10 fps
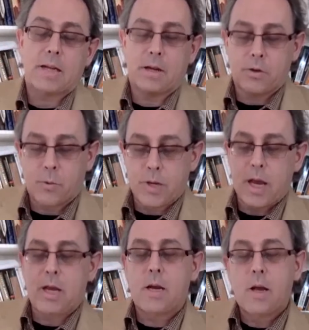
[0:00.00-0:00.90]
and
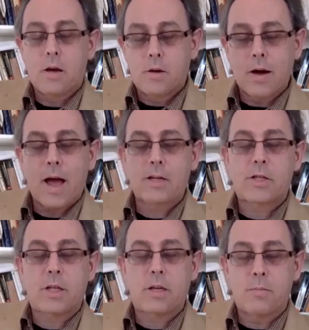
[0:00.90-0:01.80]
create
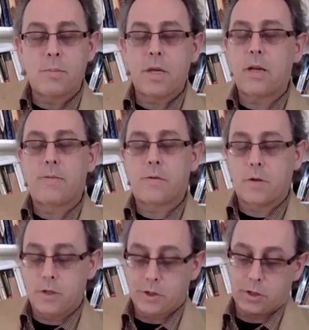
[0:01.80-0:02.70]
lasting, meaningful
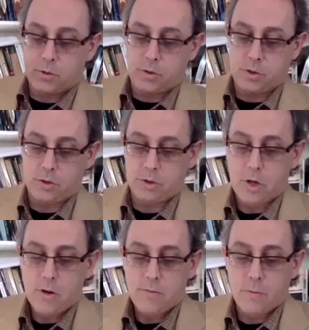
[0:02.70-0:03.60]
institutions
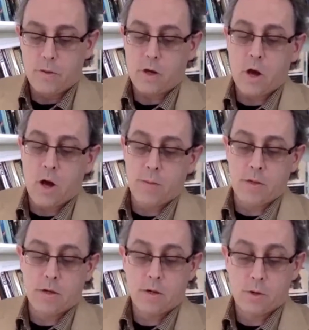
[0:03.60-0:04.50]
for the
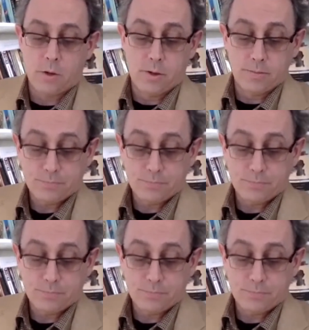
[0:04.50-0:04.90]
common good.